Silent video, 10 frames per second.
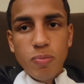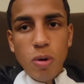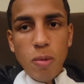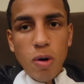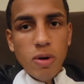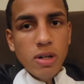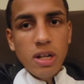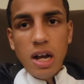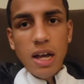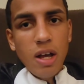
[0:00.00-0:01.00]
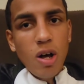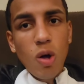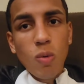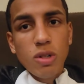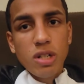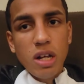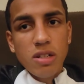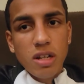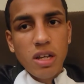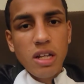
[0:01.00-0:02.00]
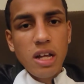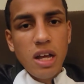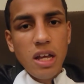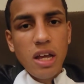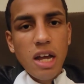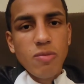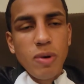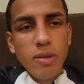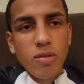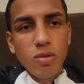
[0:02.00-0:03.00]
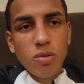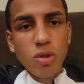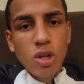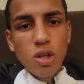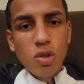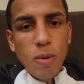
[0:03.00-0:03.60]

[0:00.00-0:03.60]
promoter. I always, as a kid, I, I dream to,